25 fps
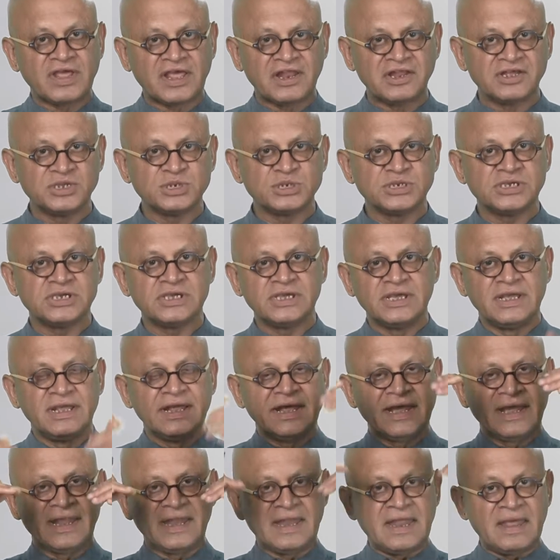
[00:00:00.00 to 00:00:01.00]
energy
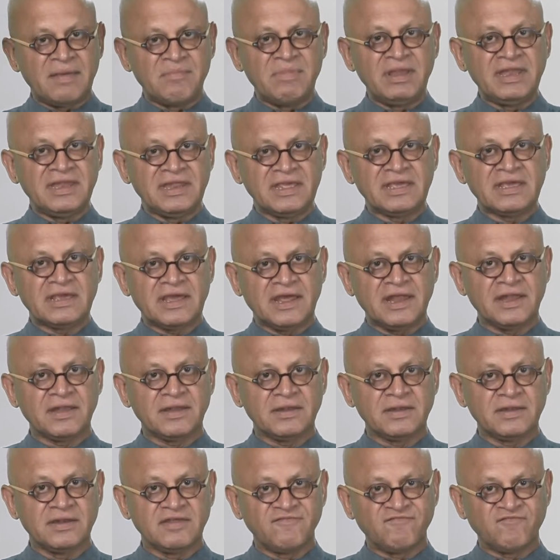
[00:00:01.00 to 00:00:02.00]
and emitting at
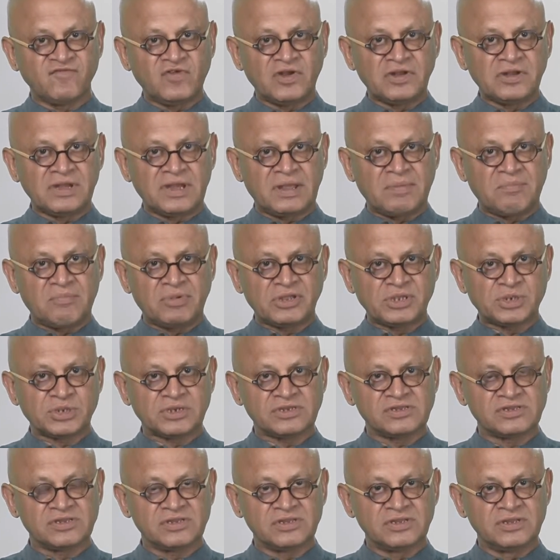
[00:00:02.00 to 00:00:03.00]
different
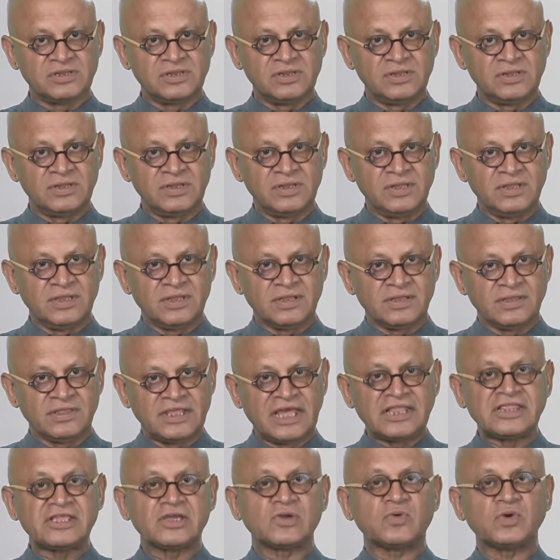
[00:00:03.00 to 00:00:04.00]
temperatures.
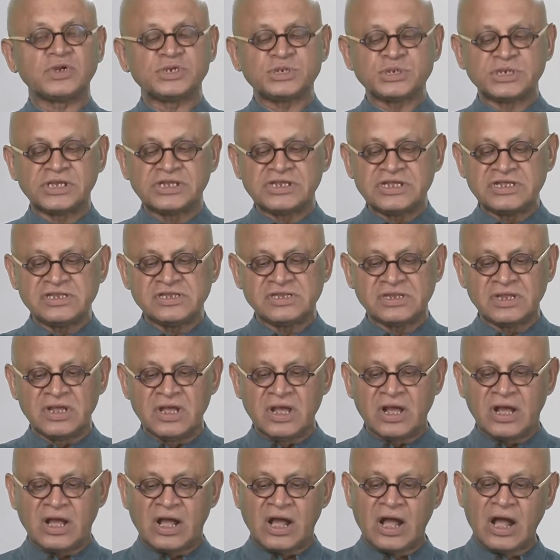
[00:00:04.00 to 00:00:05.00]
Then the question is,
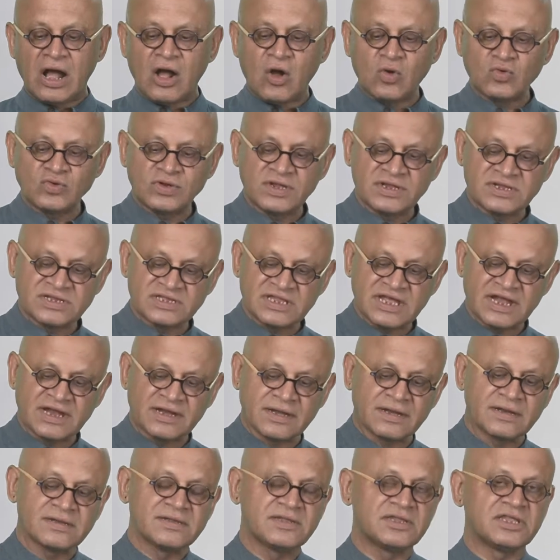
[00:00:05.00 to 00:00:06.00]
how does
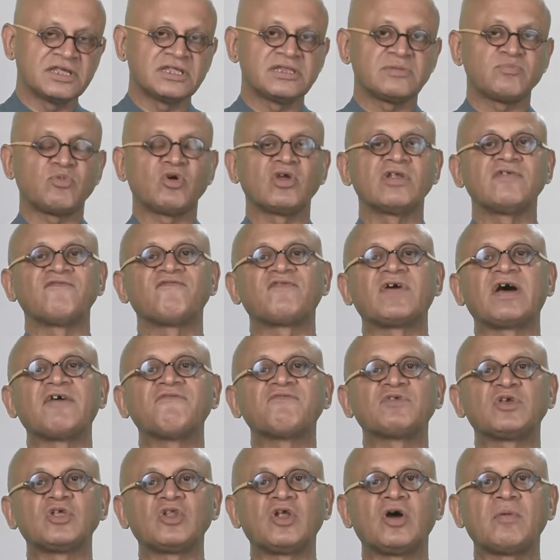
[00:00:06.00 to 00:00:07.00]
that
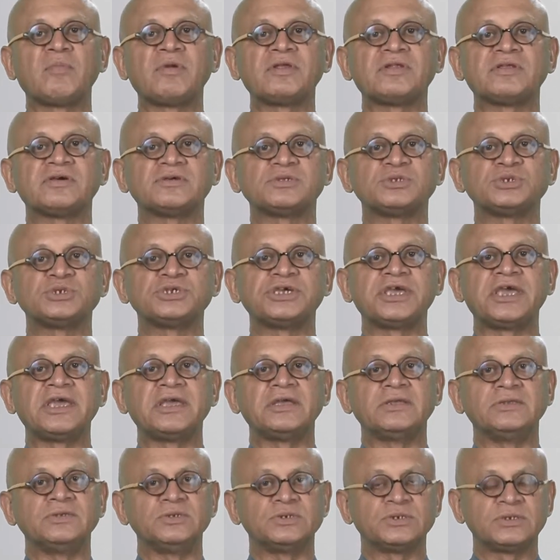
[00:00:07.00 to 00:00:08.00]
6.5 kilometer
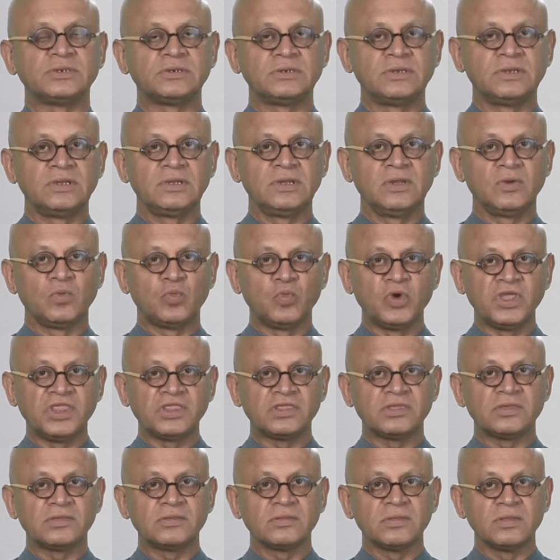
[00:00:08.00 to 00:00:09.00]
change with
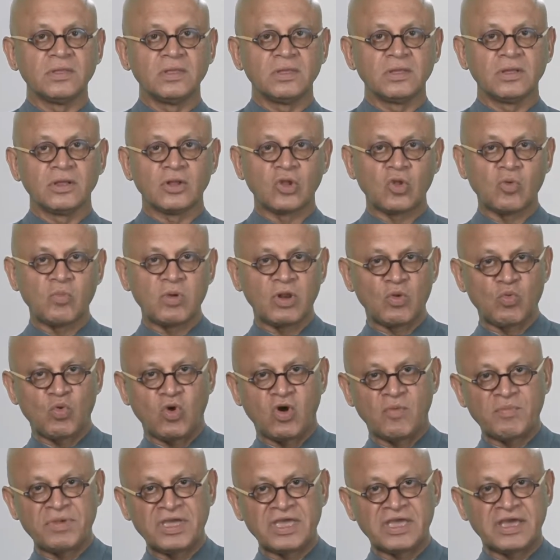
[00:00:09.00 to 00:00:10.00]
global
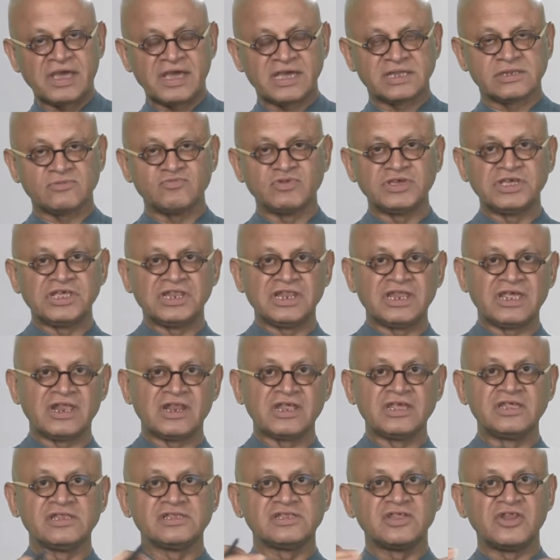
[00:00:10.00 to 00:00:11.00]
warming as we
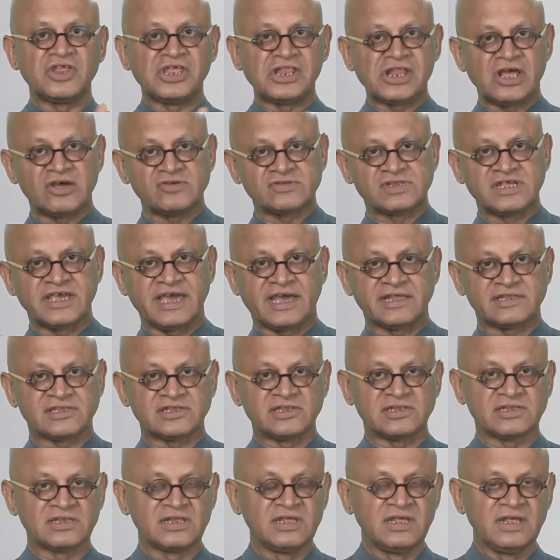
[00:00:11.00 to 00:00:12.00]
increase greenhouse
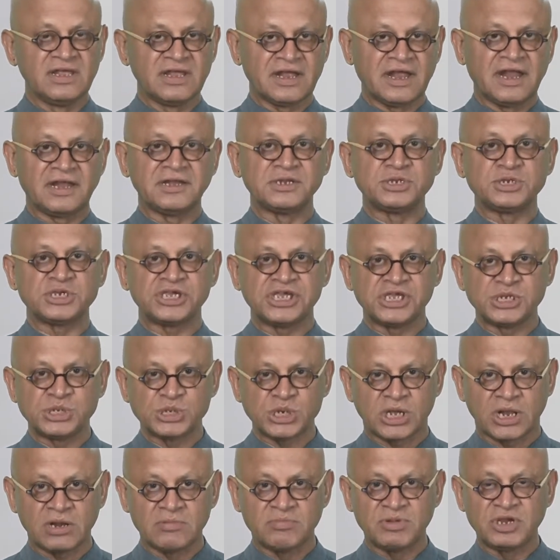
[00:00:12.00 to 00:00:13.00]
gases and change
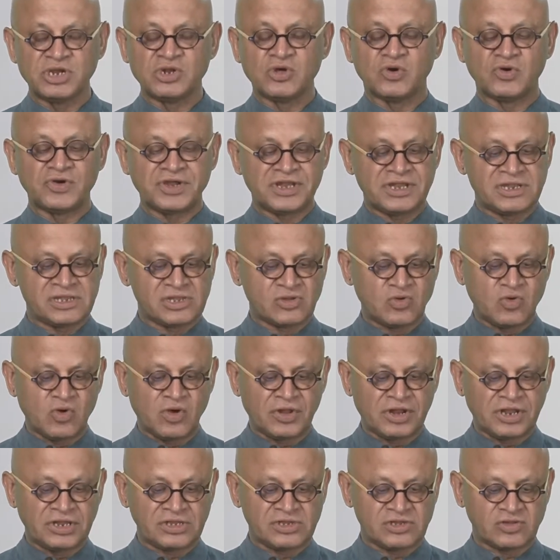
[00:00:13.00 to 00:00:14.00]
albedo and so
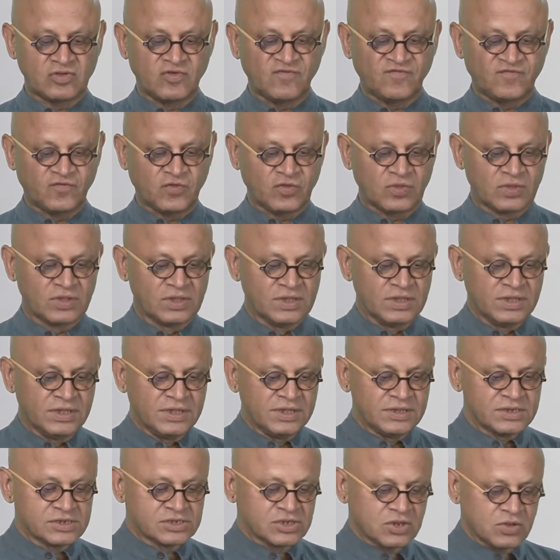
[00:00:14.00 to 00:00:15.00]
on and so forth.
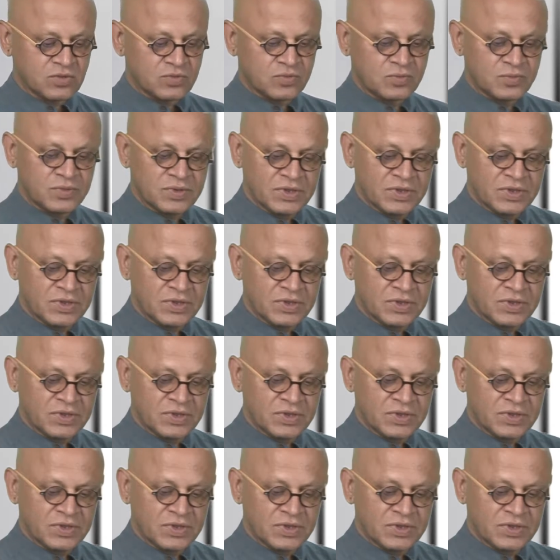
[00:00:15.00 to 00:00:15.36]
So,